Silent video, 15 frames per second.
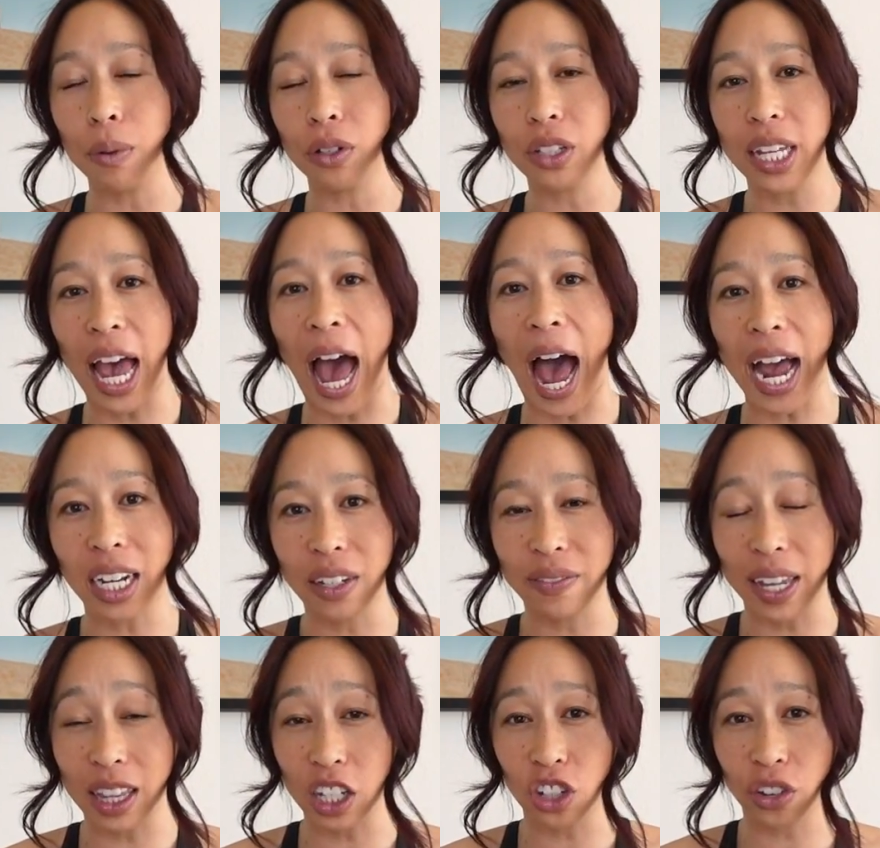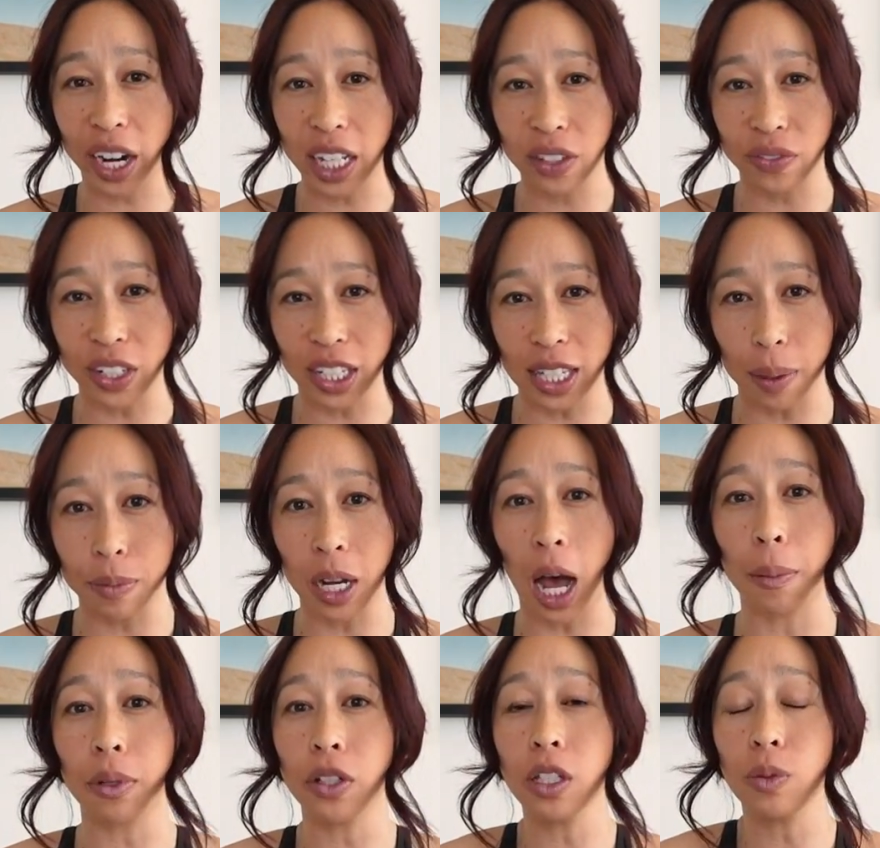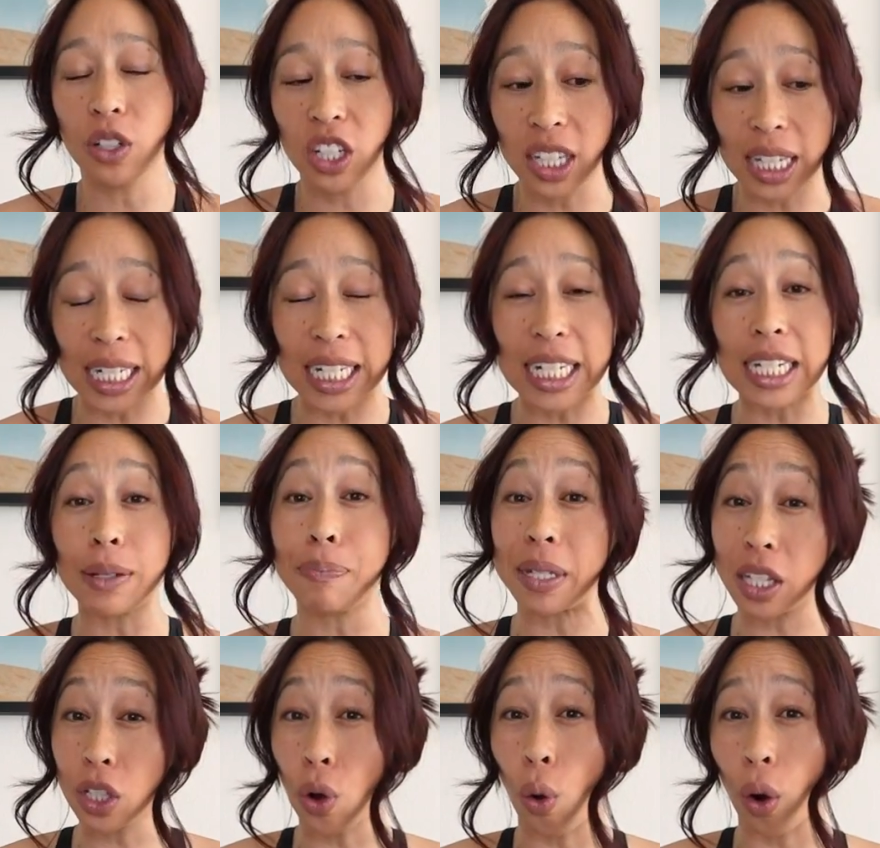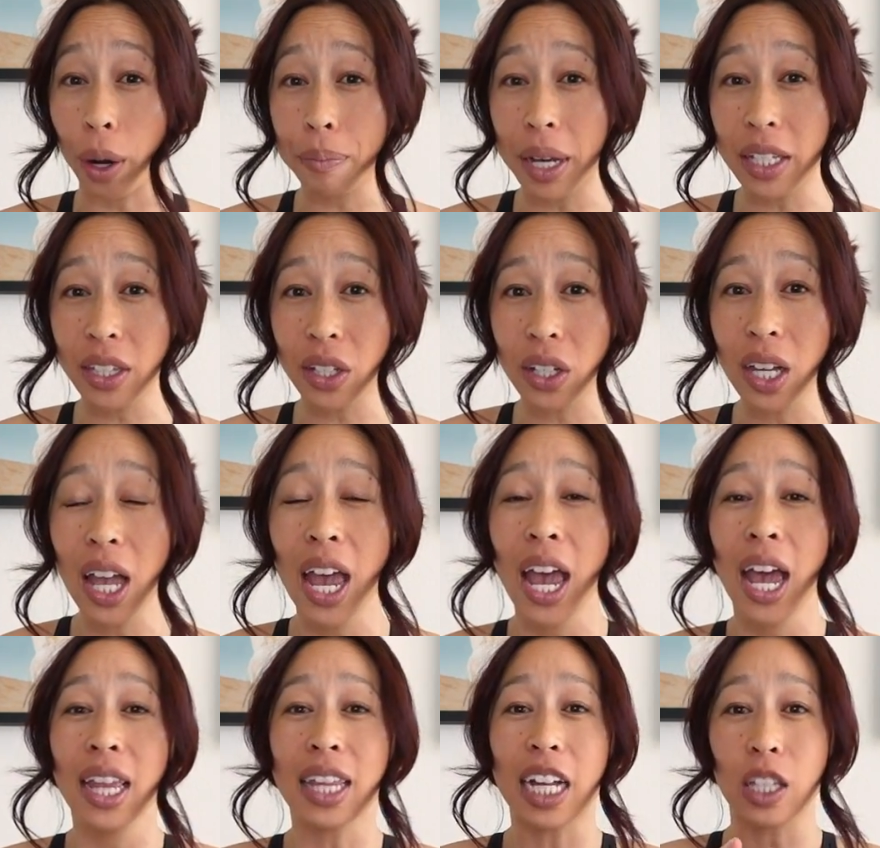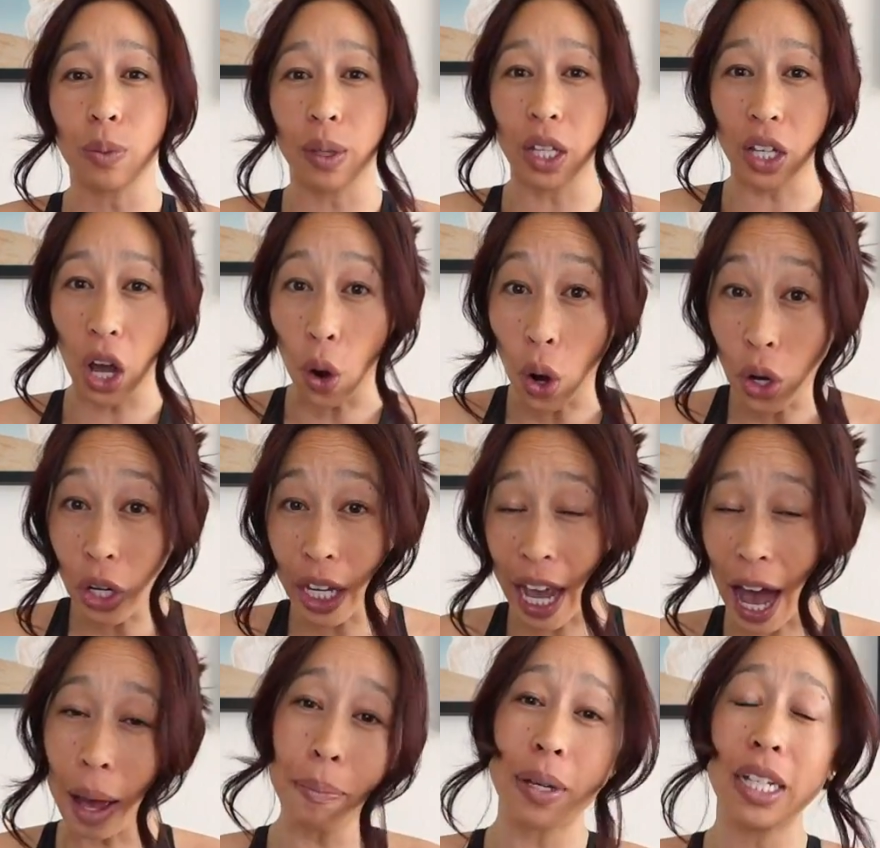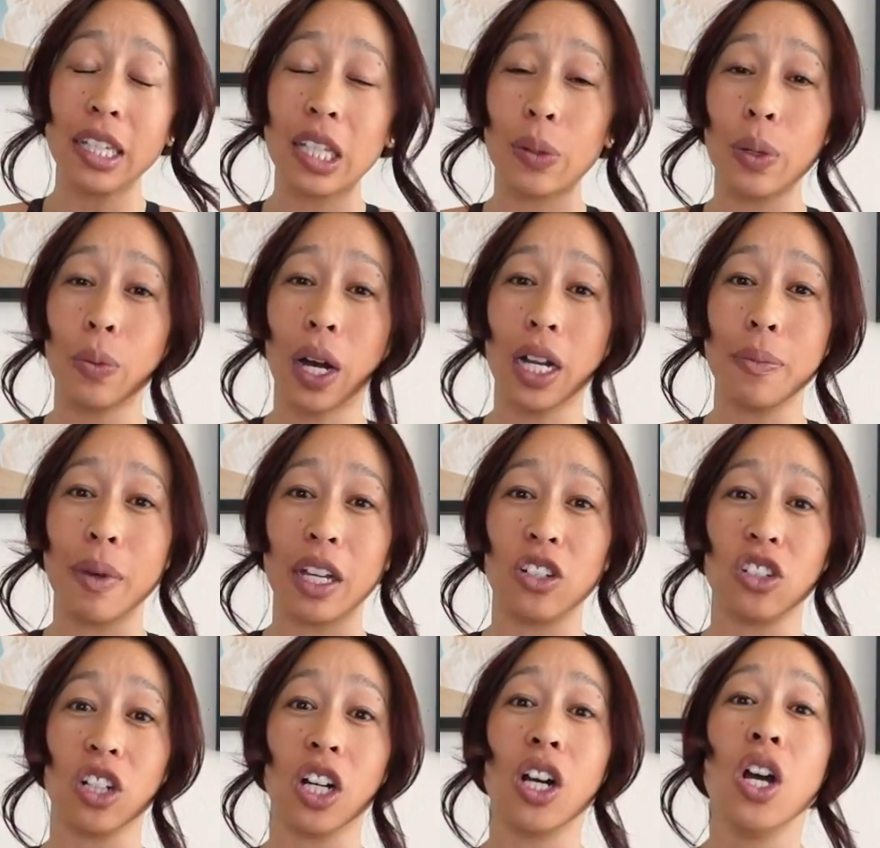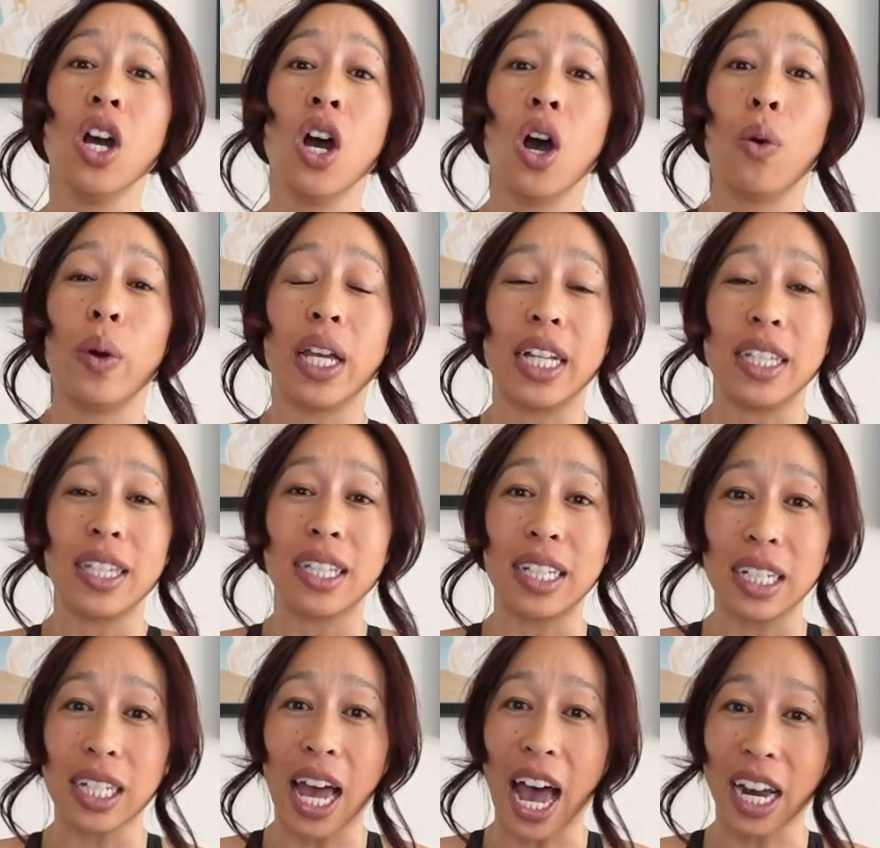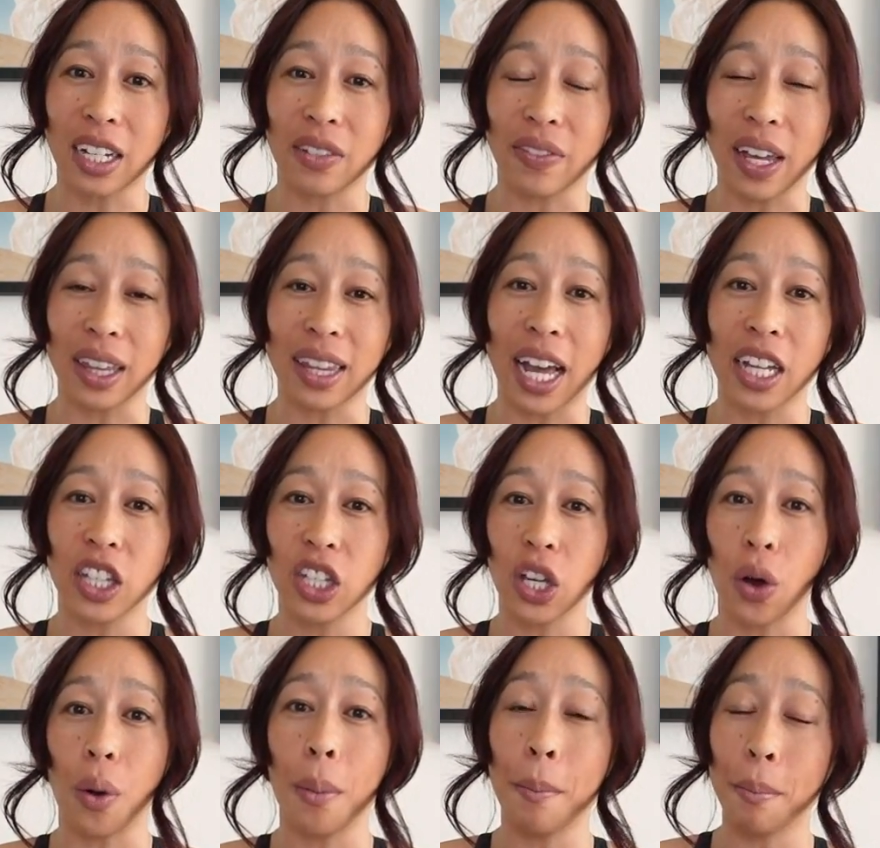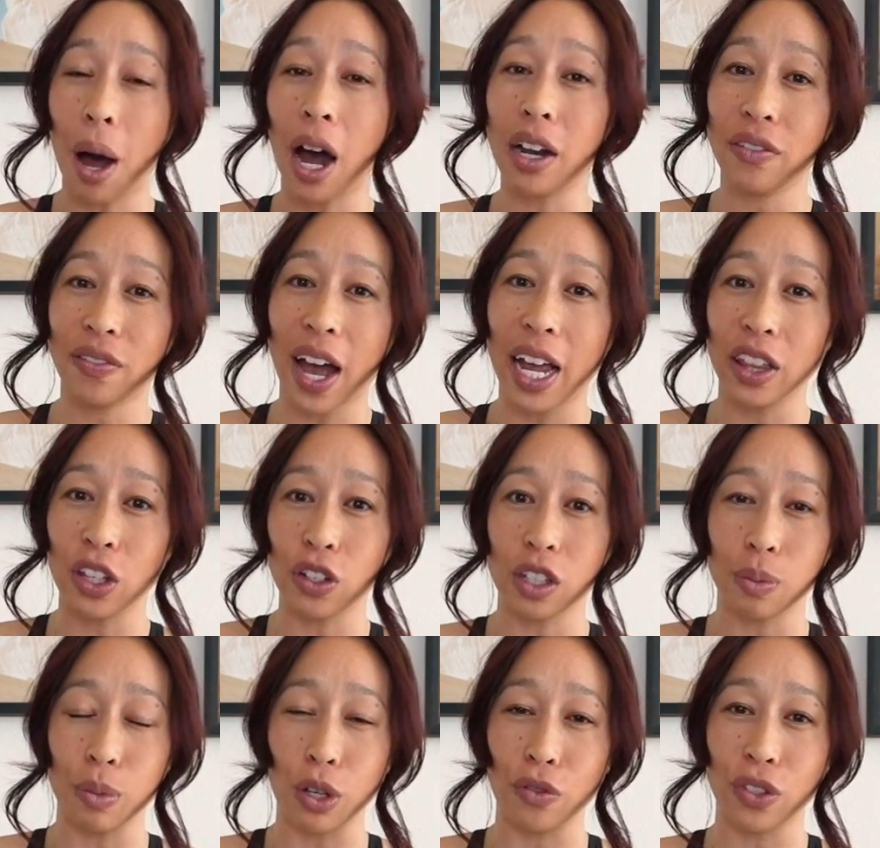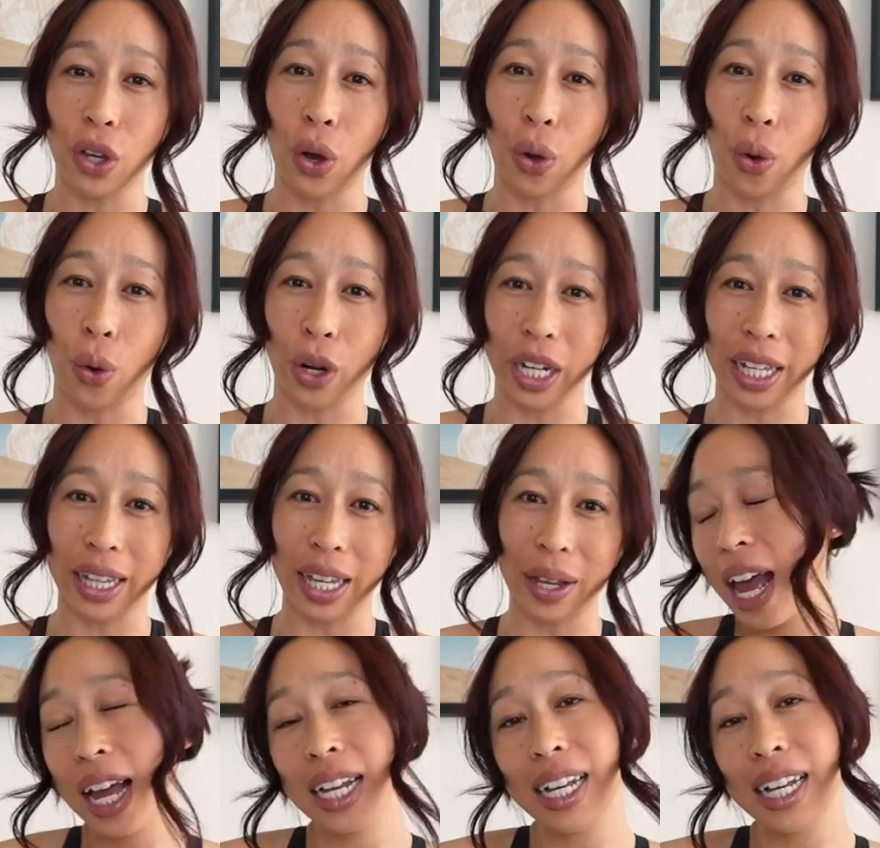to activate the transverse abdominals, which is the deepest core muscle, that's when the coning happens. So we want to make sure we can still activate that. So modifying those moves accordingly.